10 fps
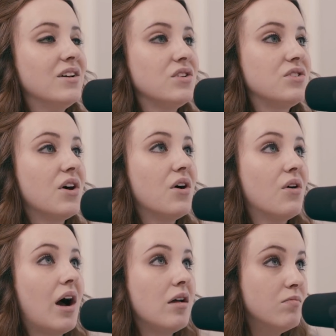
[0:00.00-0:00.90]

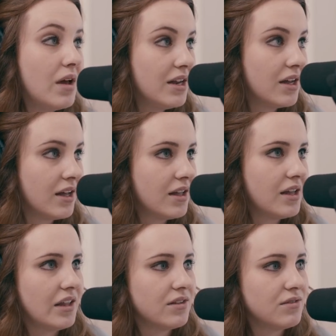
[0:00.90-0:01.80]
So I made it.
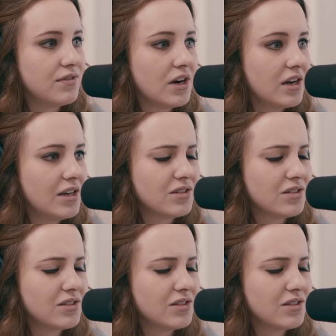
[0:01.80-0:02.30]
And at the very,